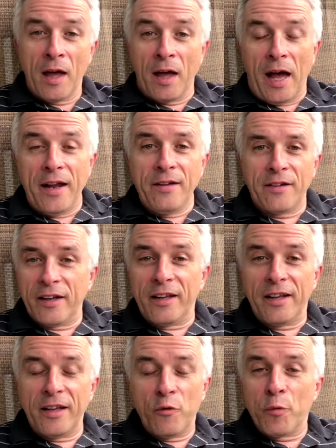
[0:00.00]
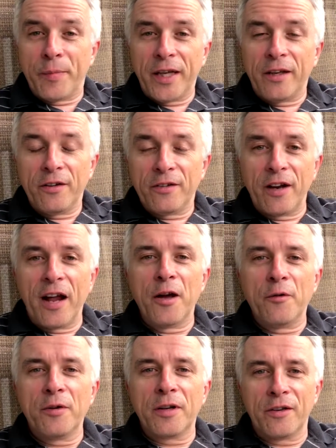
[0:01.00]
And it will be good to
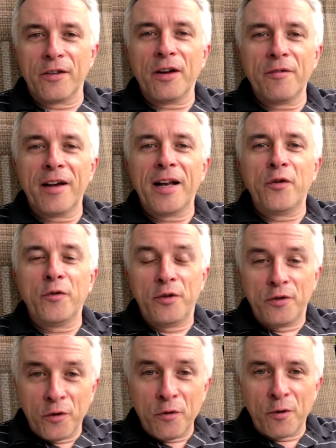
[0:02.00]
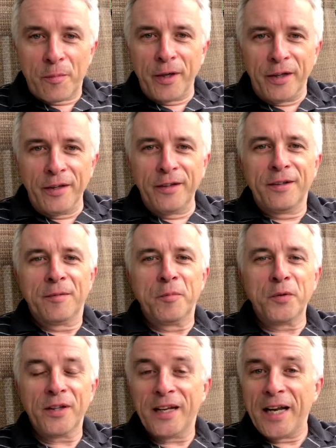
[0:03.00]
know, because I value your opinion
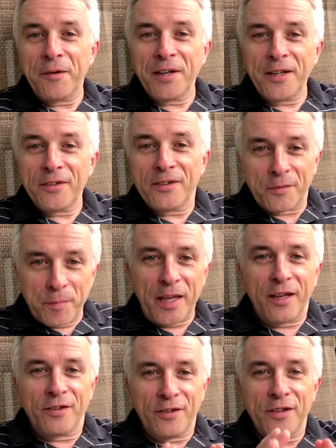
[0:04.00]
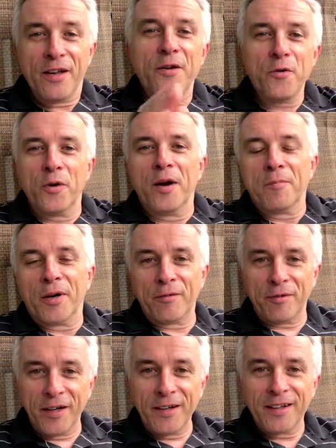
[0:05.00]
more than anyone else's, because you, my
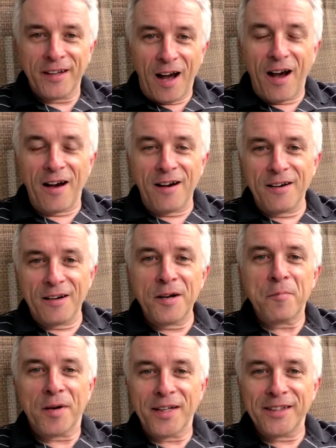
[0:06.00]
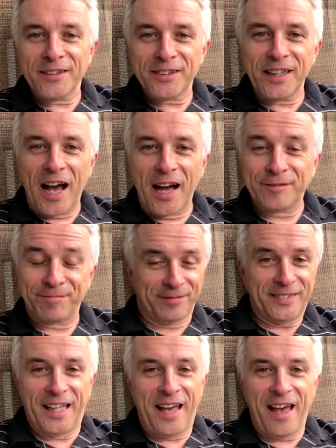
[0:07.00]
friend, are my listener.
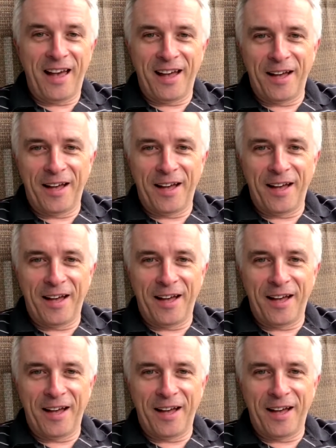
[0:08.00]
Yeah.